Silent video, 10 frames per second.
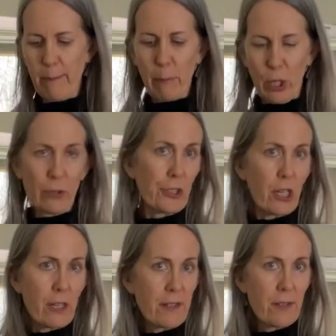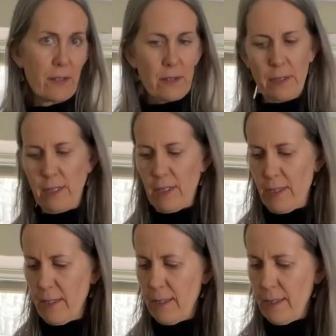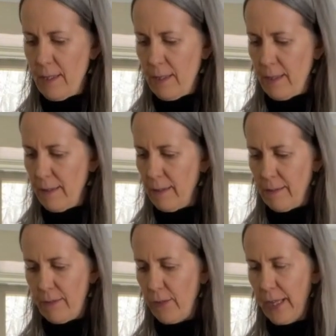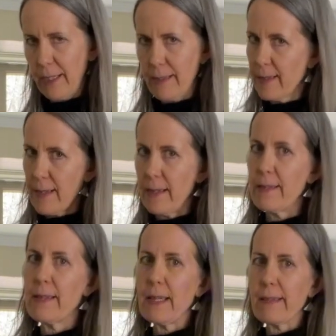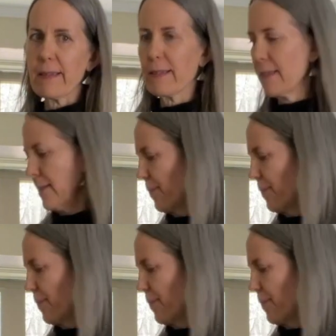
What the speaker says: ball jars. I find it's the easiest.